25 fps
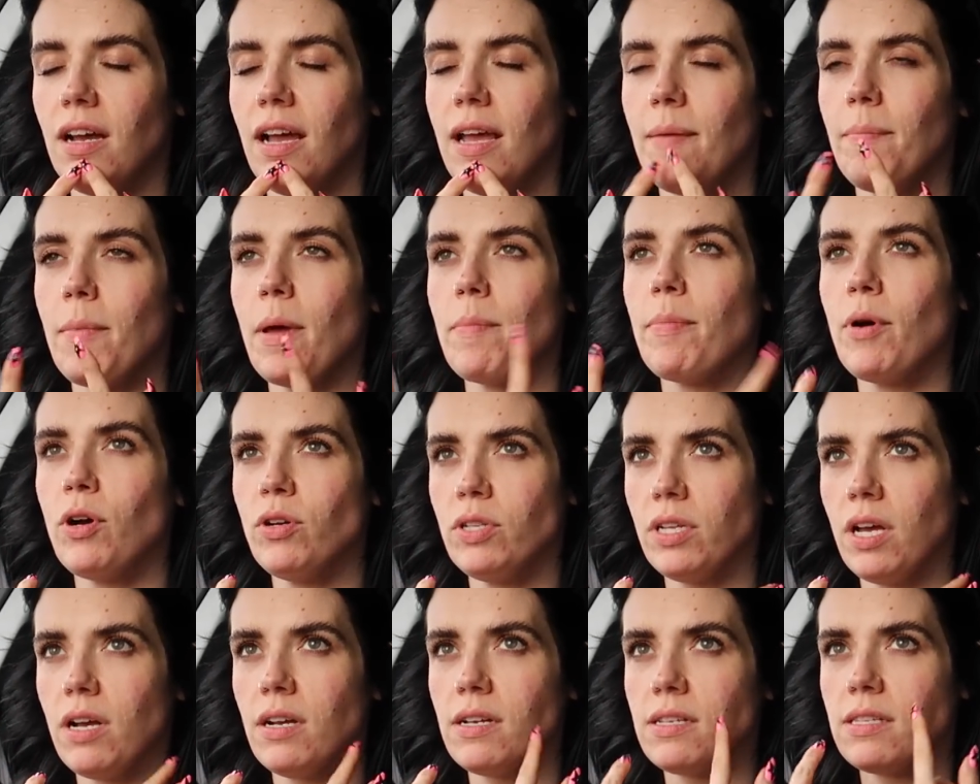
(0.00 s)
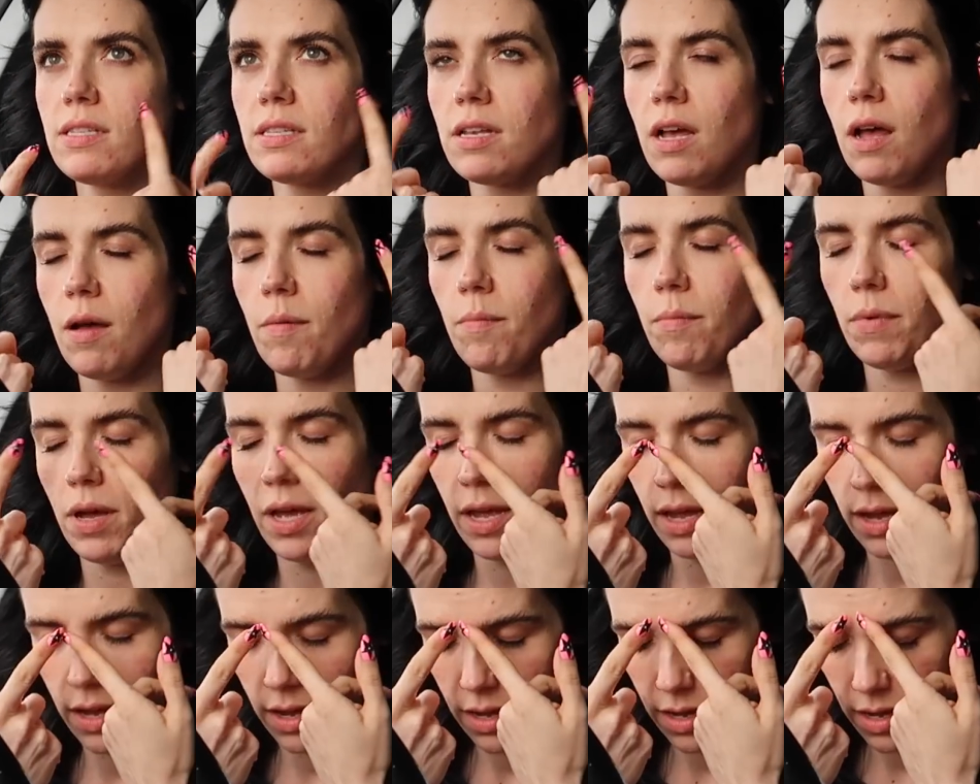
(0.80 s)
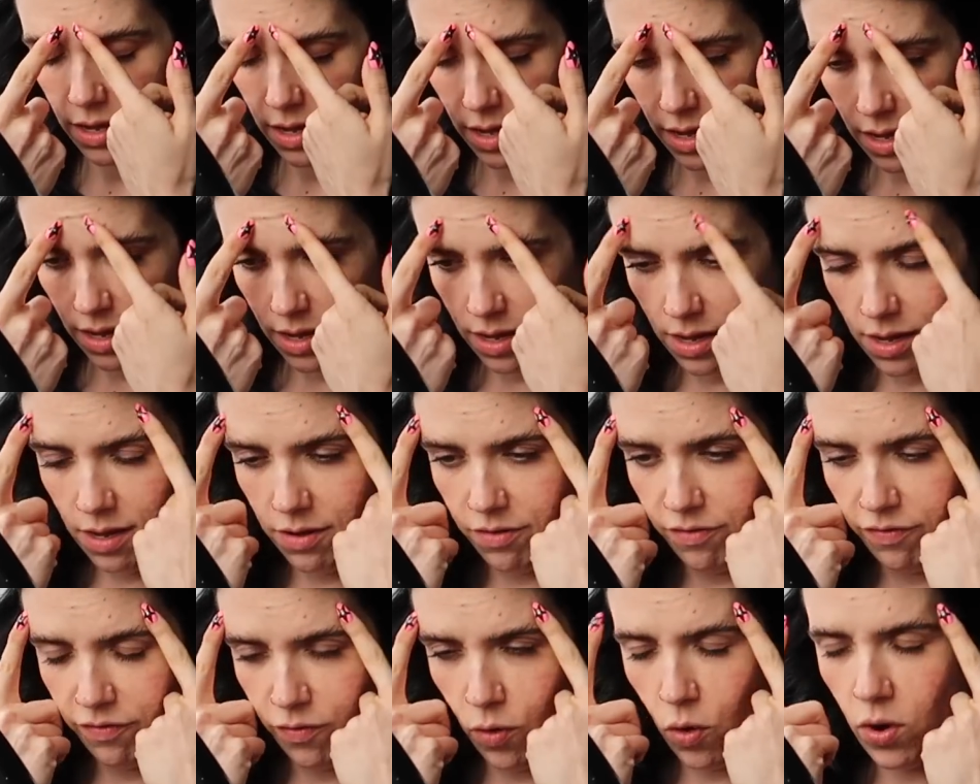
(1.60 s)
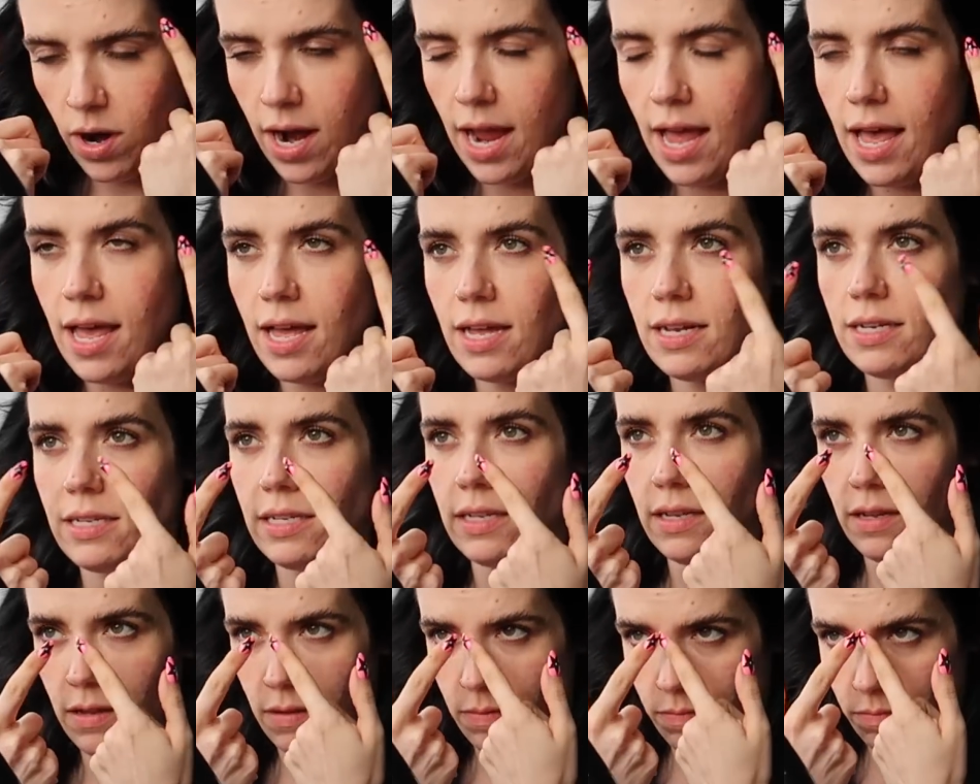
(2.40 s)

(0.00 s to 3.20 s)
I had my Botox on my forehead,